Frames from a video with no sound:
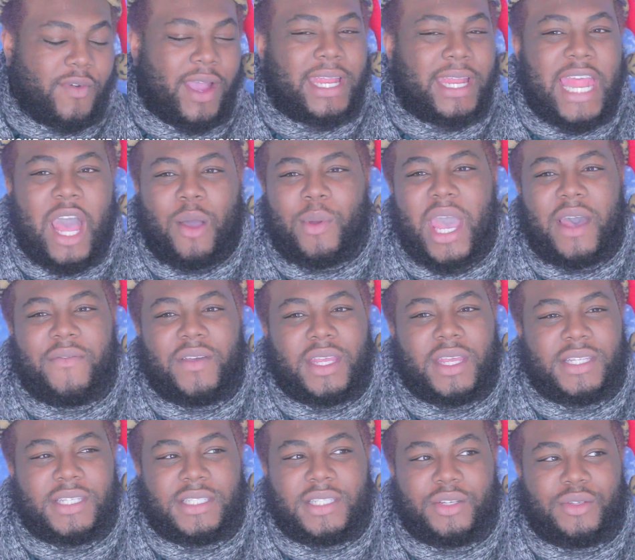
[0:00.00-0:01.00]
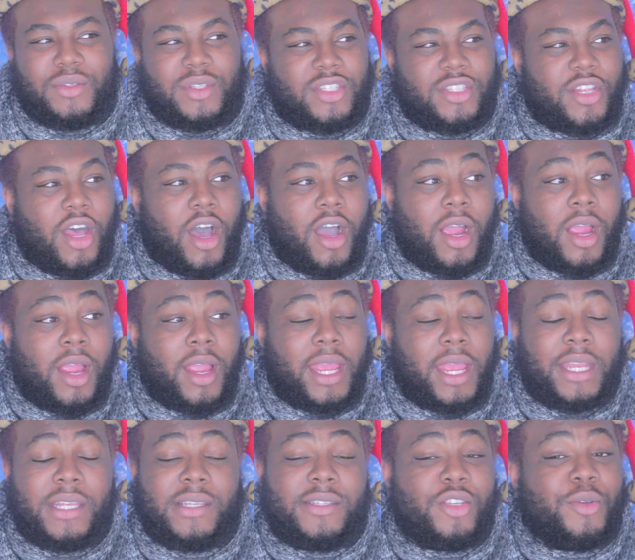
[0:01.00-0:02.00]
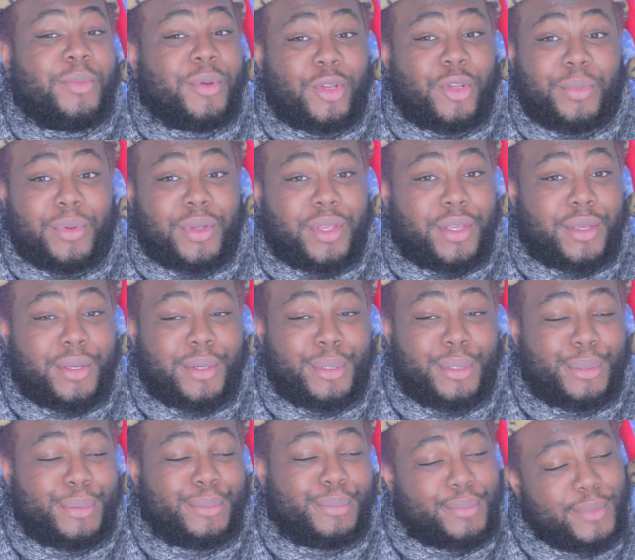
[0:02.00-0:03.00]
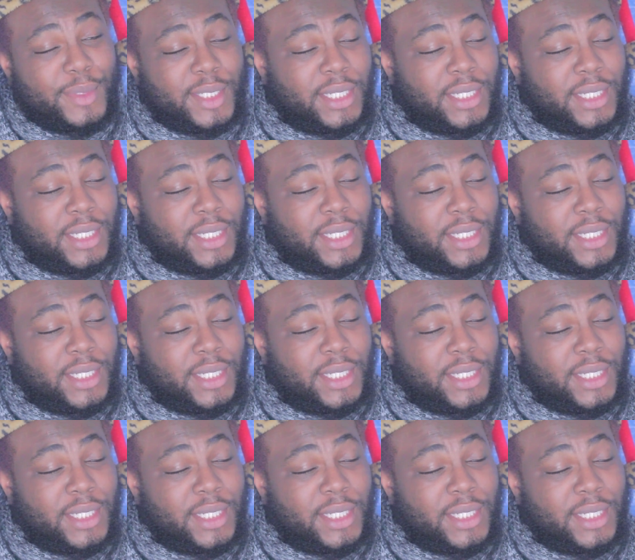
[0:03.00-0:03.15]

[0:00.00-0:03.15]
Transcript: Right now we have like this little star and it's super duper cute.